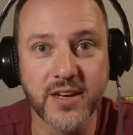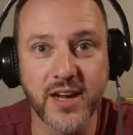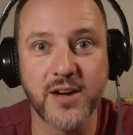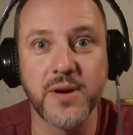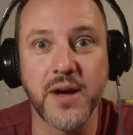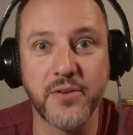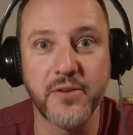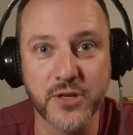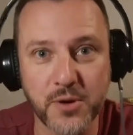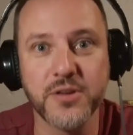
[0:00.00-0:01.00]
how I
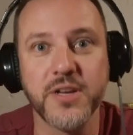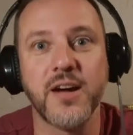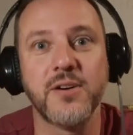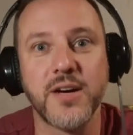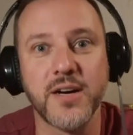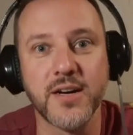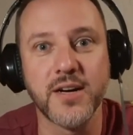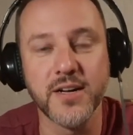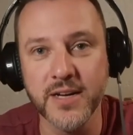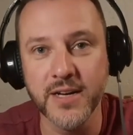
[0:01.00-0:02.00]
respond, how
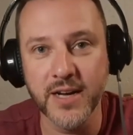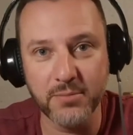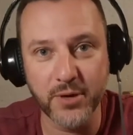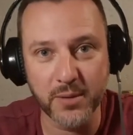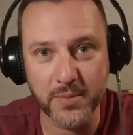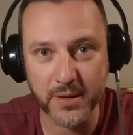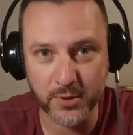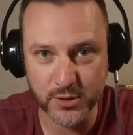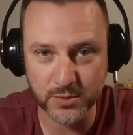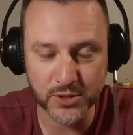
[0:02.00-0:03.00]
I bring about
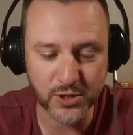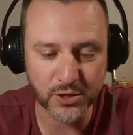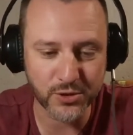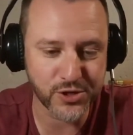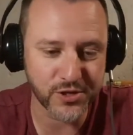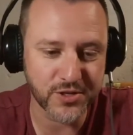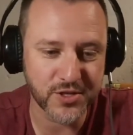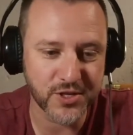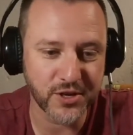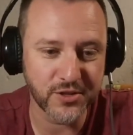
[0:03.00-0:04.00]
possible solutions.
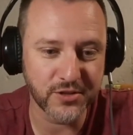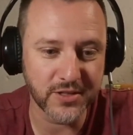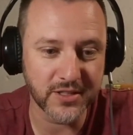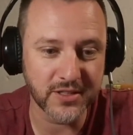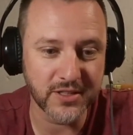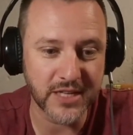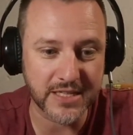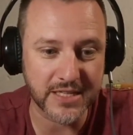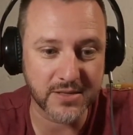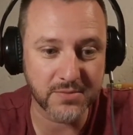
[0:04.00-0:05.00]
So
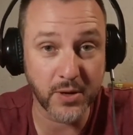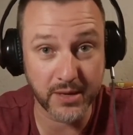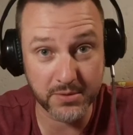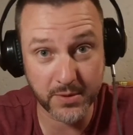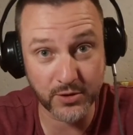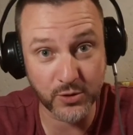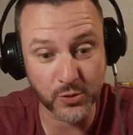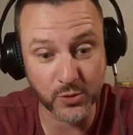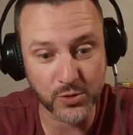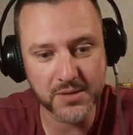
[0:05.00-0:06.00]
that can be both
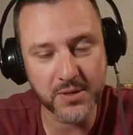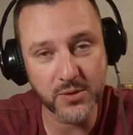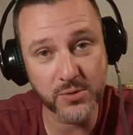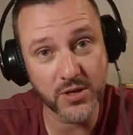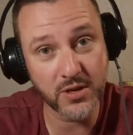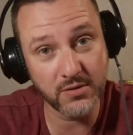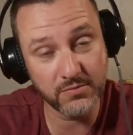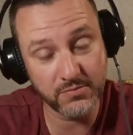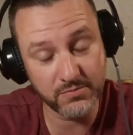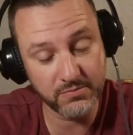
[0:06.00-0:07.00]
daunting, but also
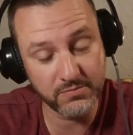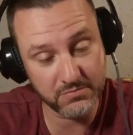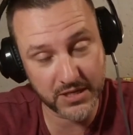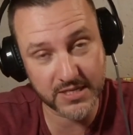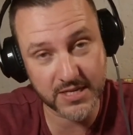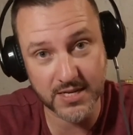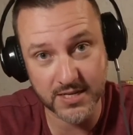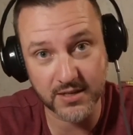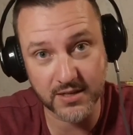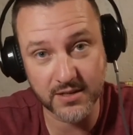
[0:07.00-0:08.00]

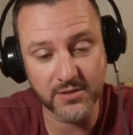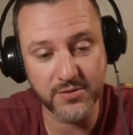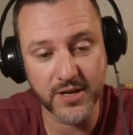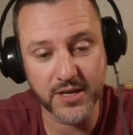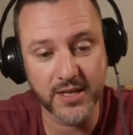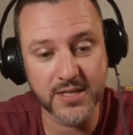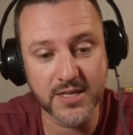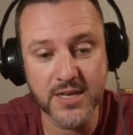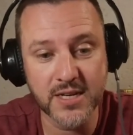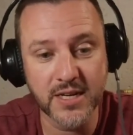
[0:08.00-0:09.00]
exciting in the fact that
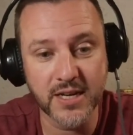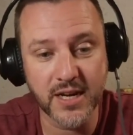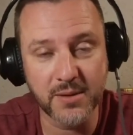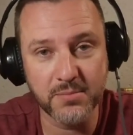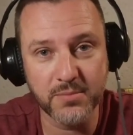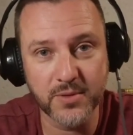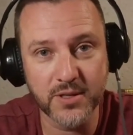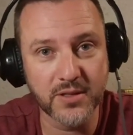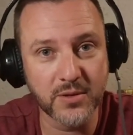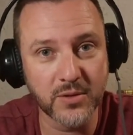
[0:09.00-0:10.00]
the
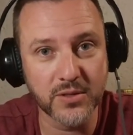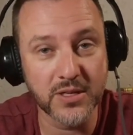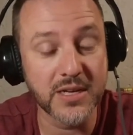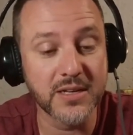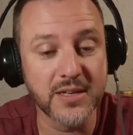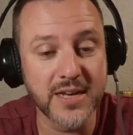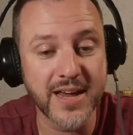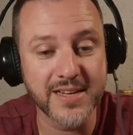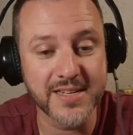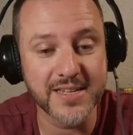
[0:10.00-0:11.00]

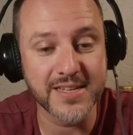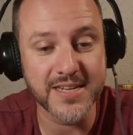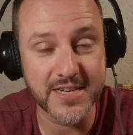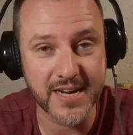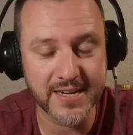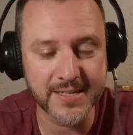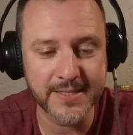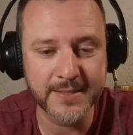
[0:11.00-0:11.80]
day is never done.